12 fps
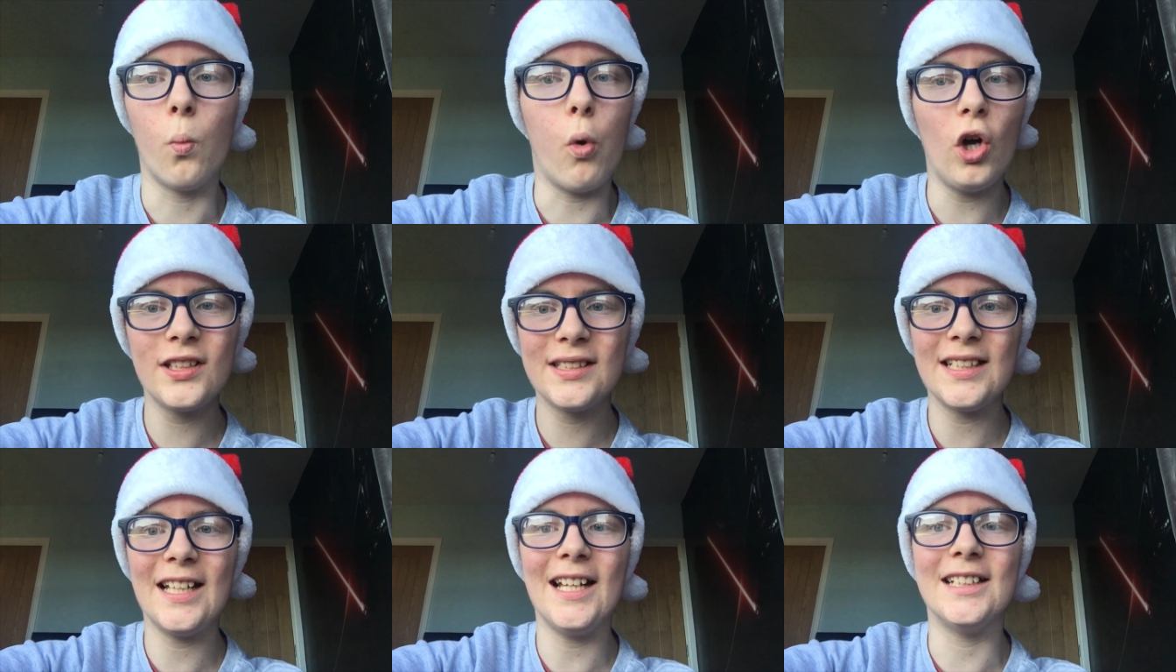
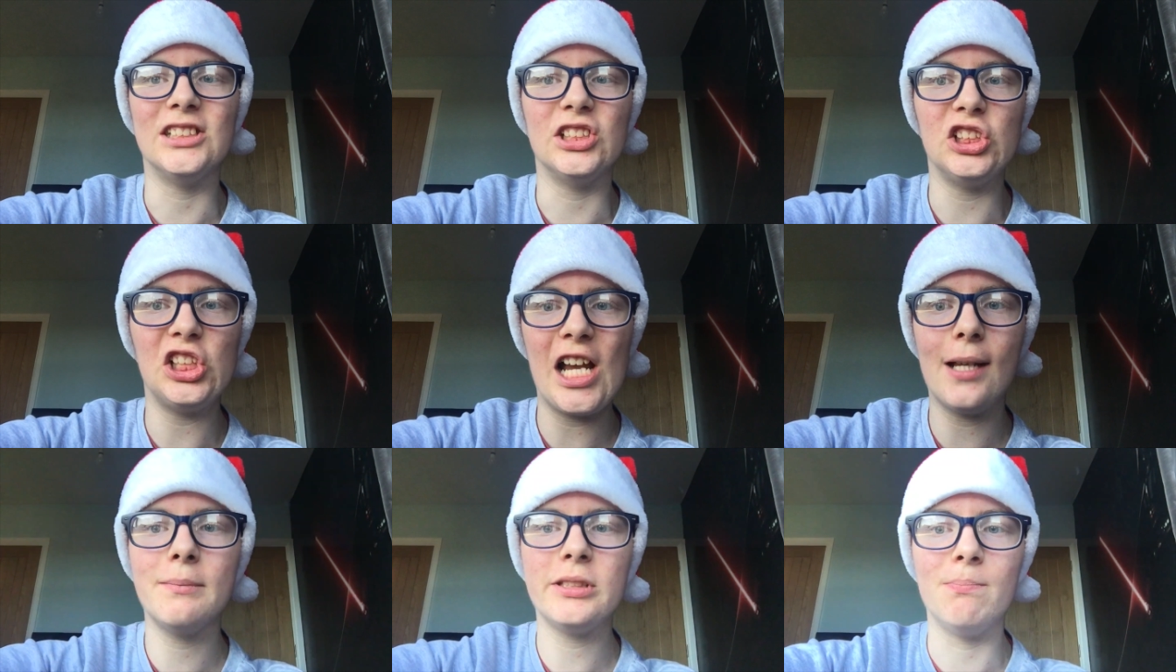What is
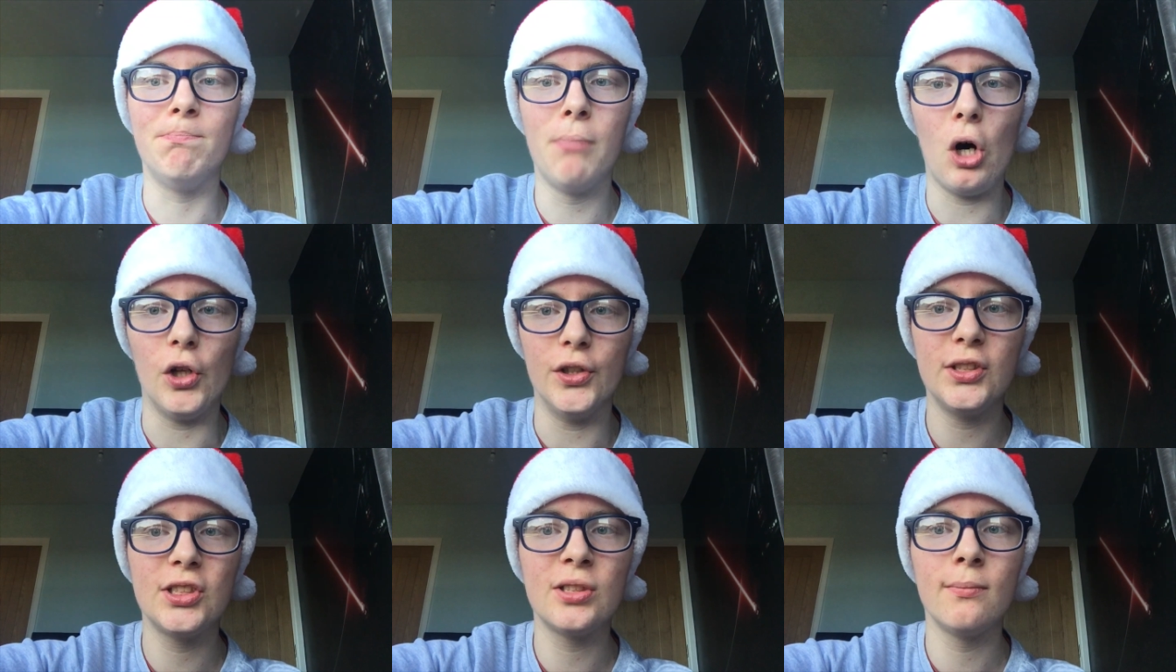James
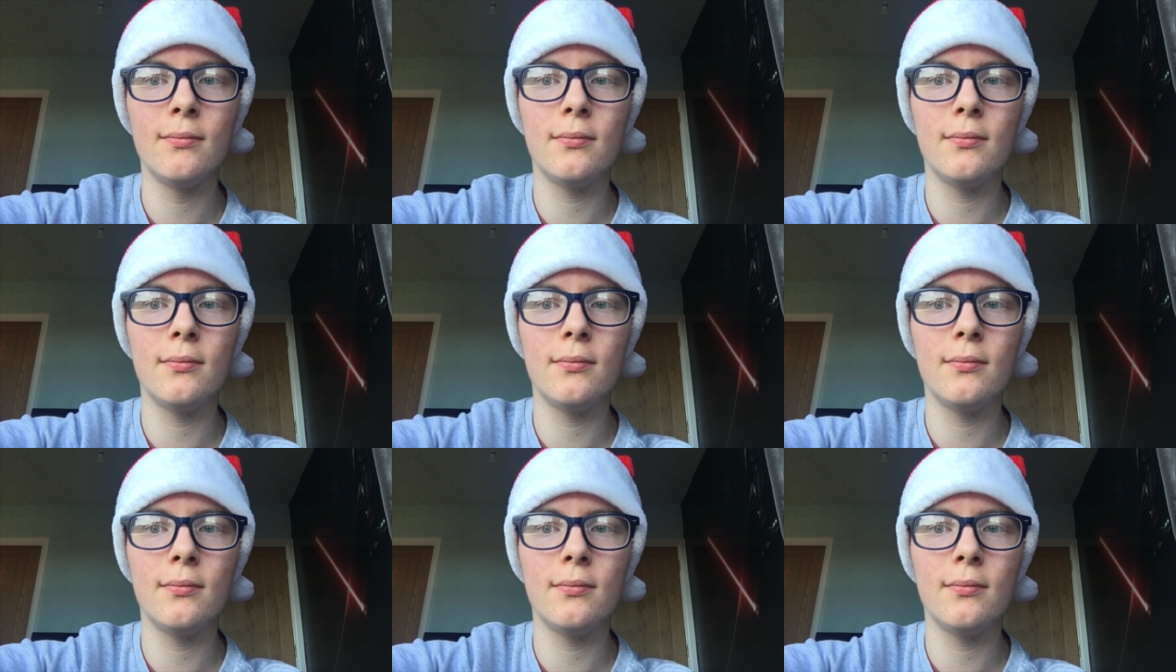Bond's?